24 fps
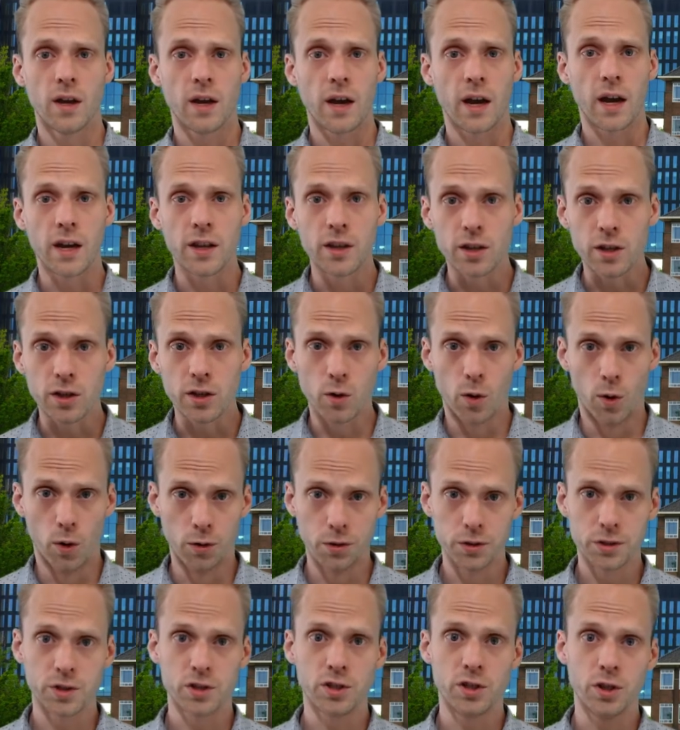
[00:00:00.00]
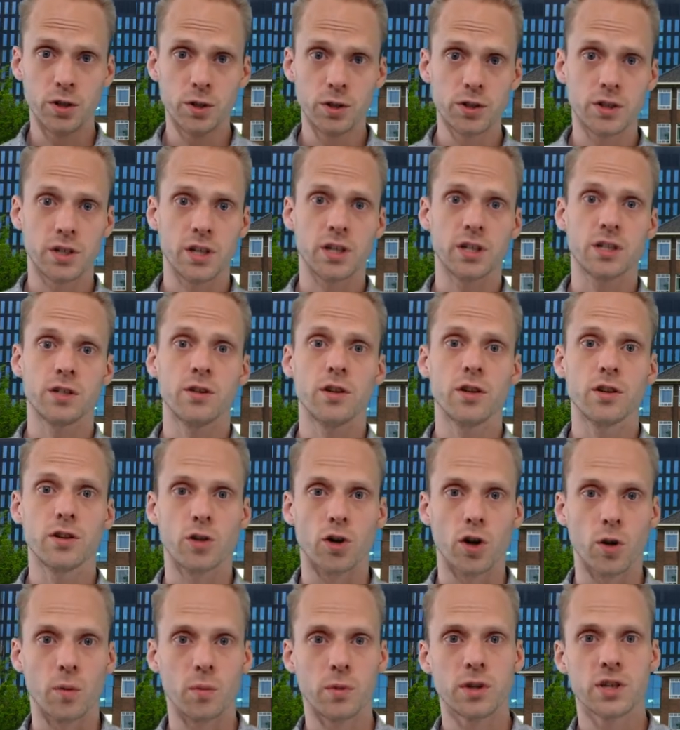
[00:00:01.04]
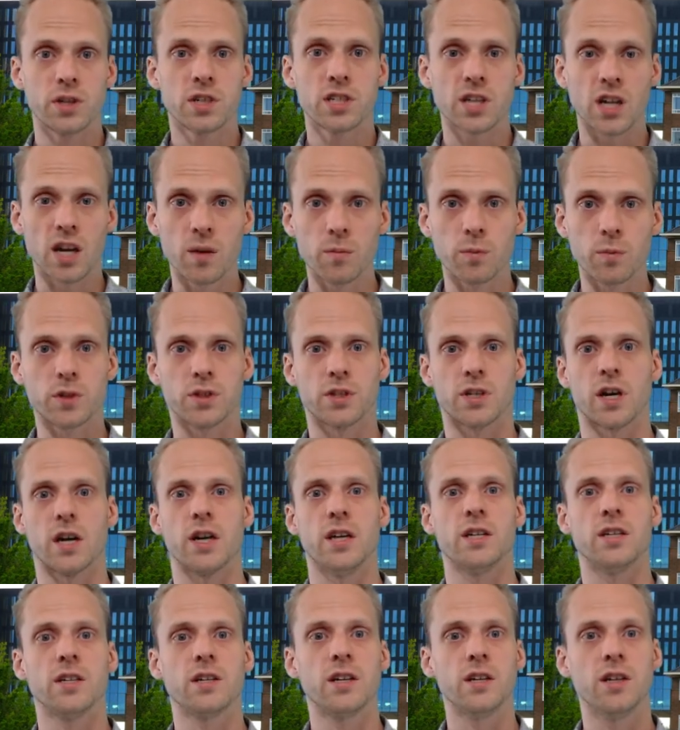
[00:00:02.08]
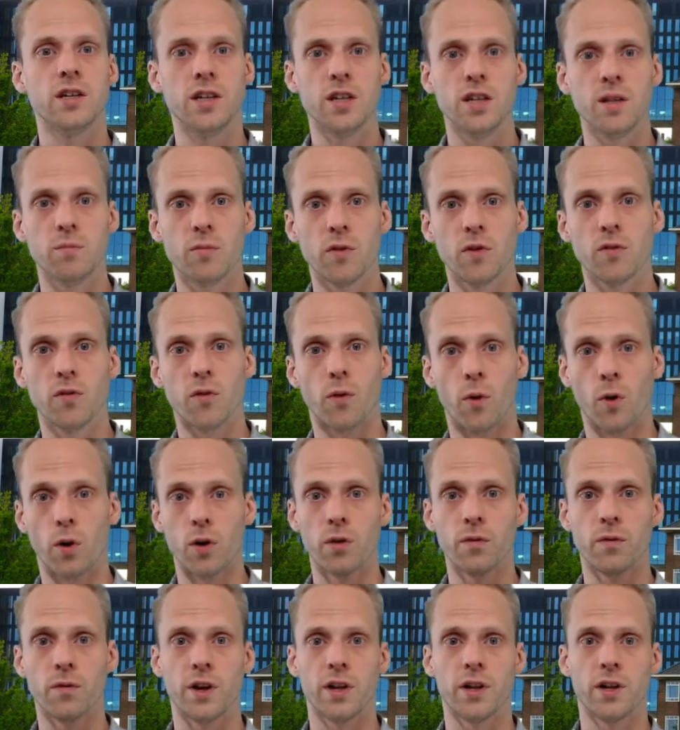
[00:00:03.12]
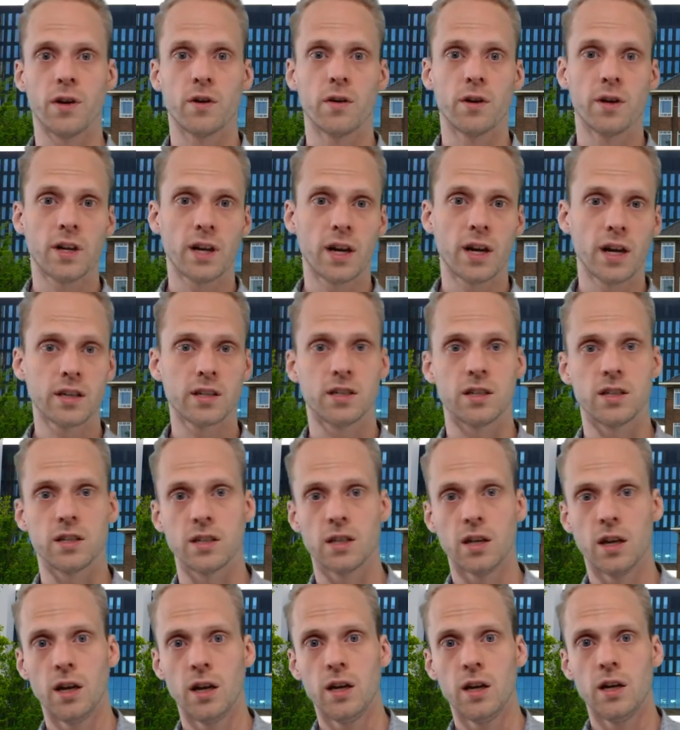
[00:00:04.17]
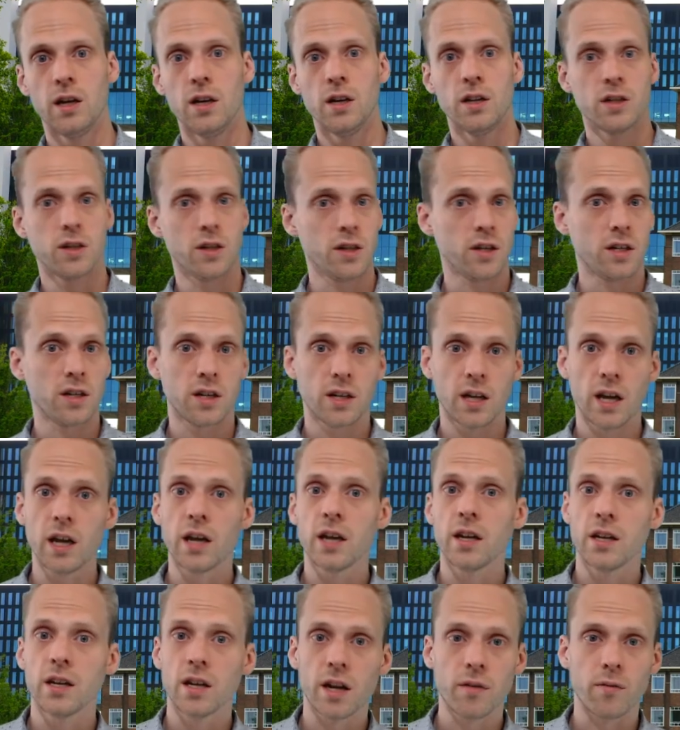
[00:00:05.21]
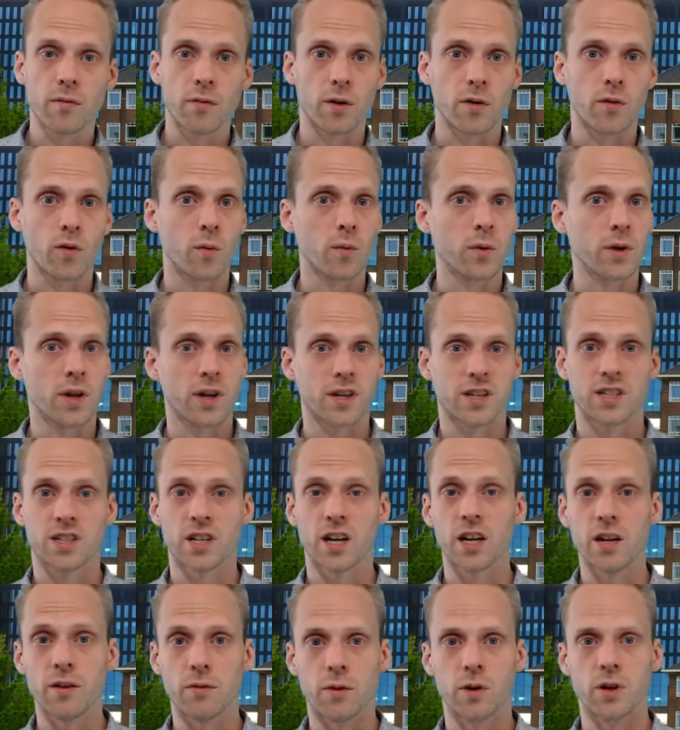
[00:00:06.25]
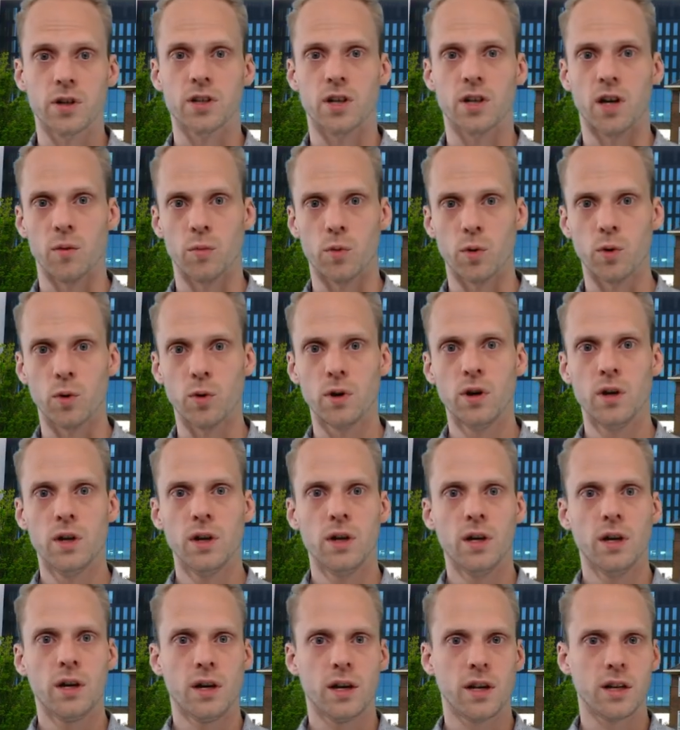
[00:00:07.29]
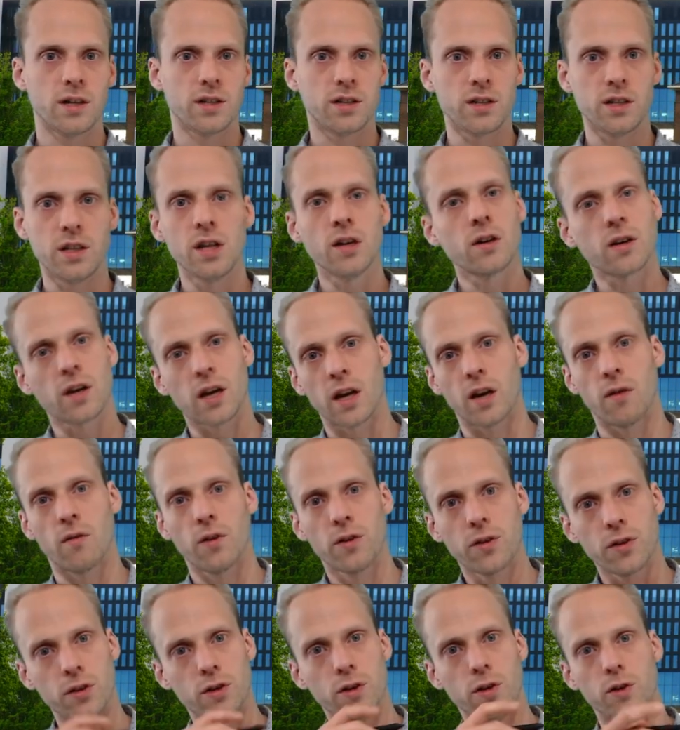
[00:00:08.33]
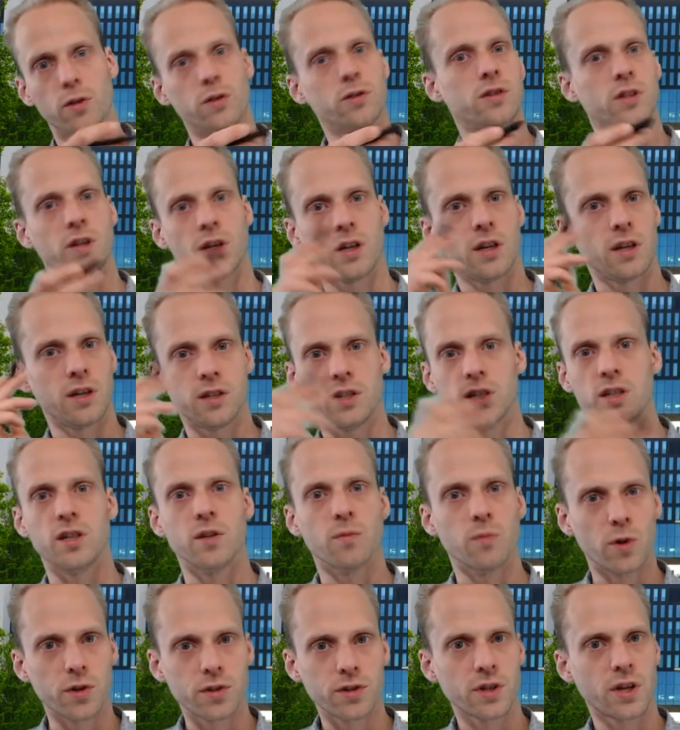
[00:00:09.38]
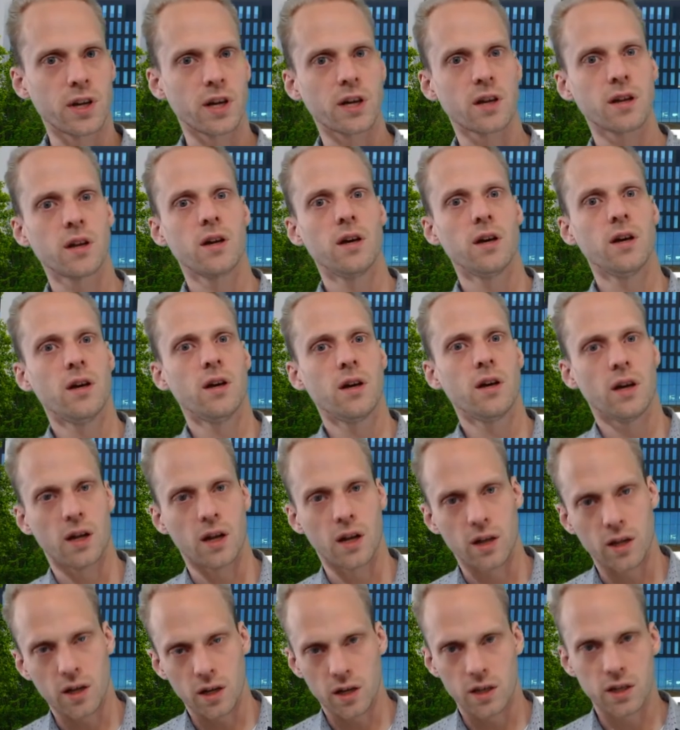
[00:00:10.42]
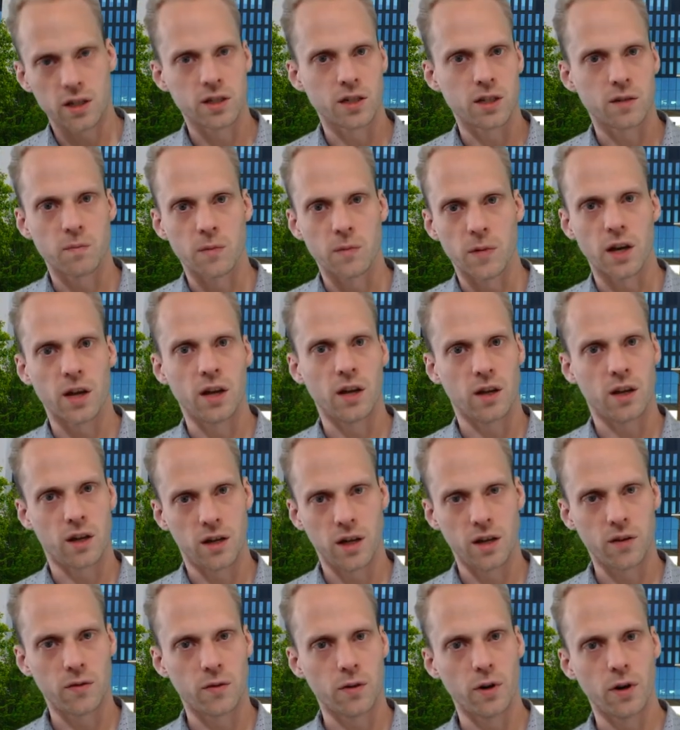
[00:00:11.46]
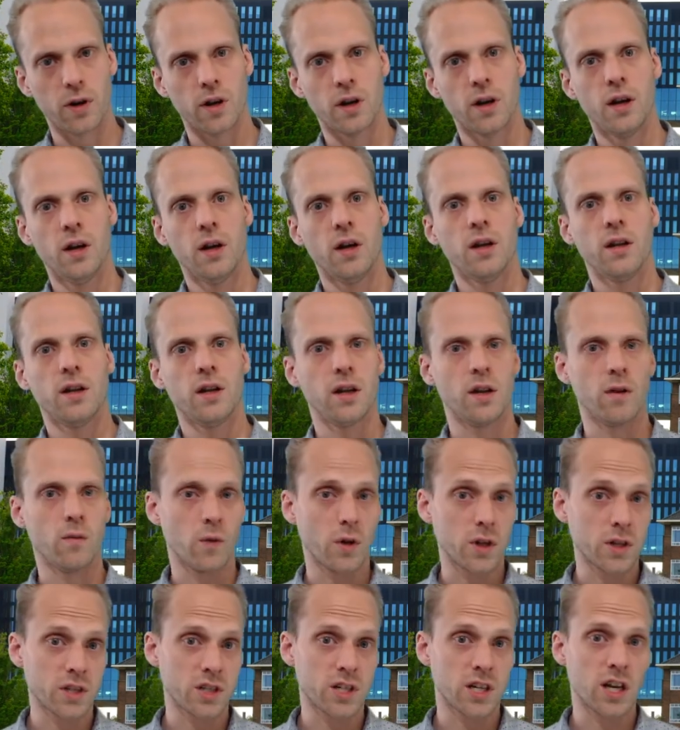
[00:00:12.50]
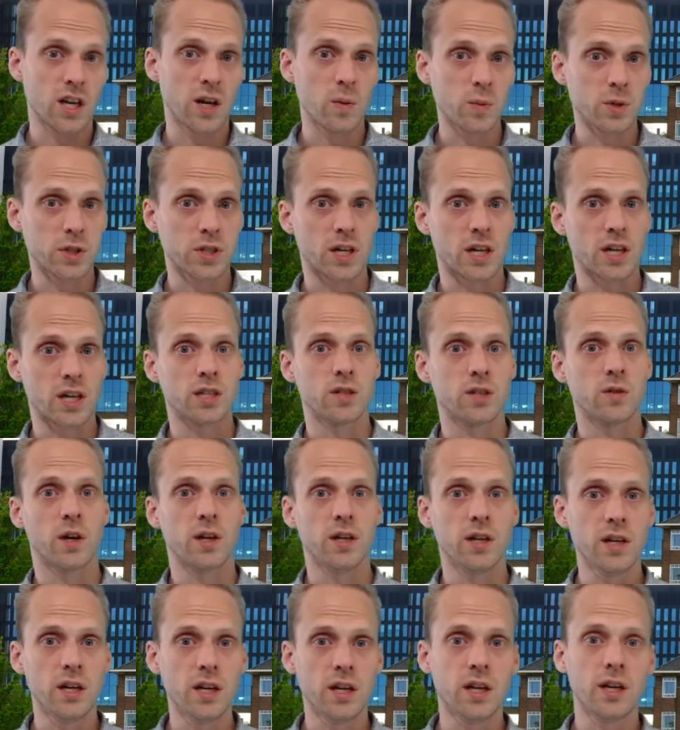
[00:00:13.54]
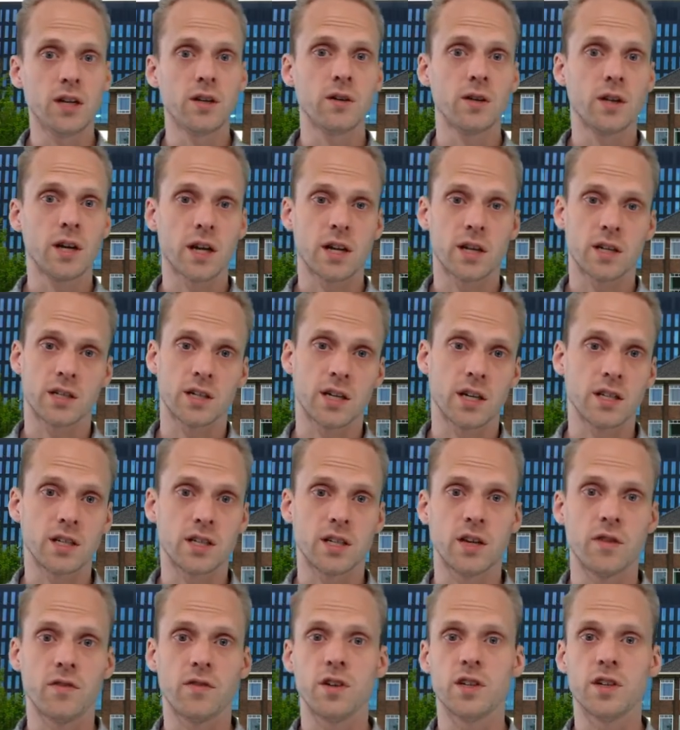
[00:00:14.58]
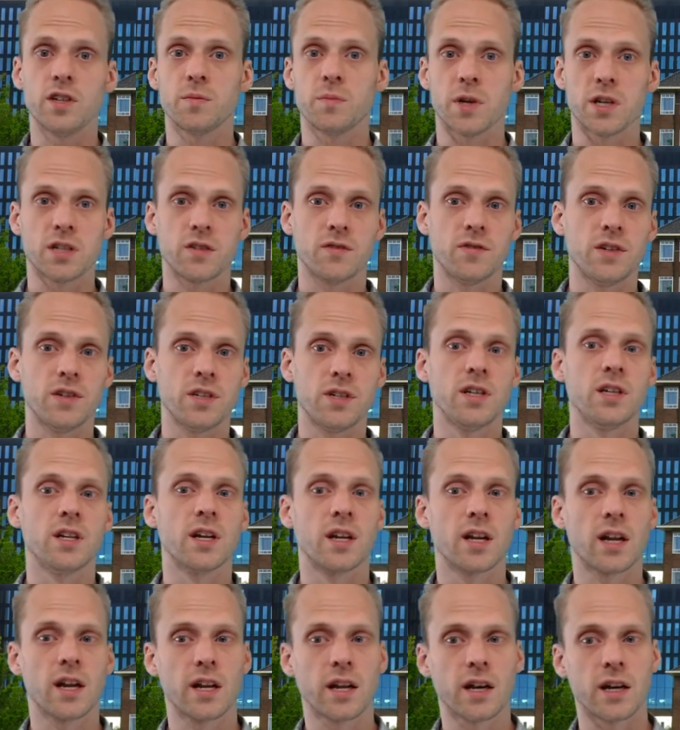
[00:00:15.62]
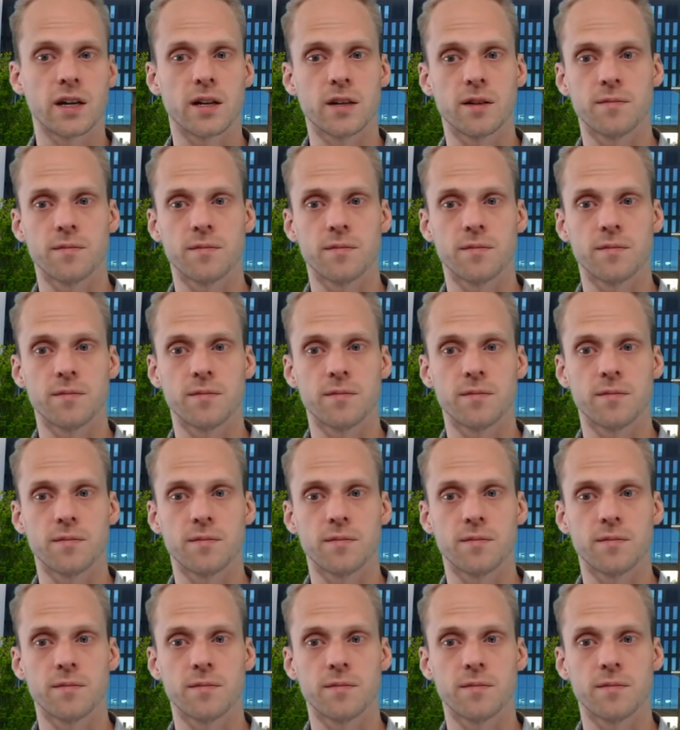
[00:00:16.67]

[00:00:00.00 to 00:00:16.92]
And you can also use this to determine the sample size that you need before running your analysis. So you can take a network from another study, for example, and then see, okay, I want to use the ggmModSelect, and I think this is my uh, network. Then what sample size do I need to get the sensitivity and specificity that I like?